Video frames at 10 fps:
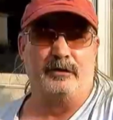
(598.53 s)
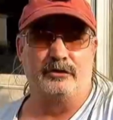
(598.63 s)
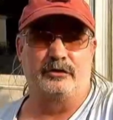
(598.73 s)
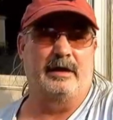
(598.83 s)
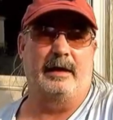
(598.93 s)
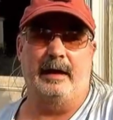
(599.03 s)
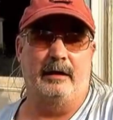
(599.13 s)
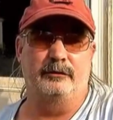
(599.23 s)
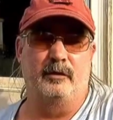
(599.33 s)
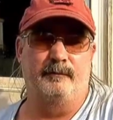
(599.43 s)
other
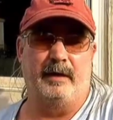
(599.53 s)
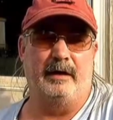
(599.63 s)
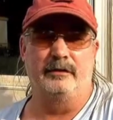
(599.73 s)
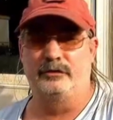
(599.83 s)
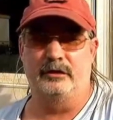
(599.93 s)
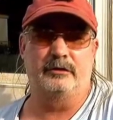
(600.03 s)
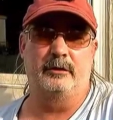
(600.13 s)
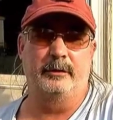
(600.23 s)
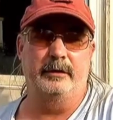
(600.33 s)
eyewitnesses, they did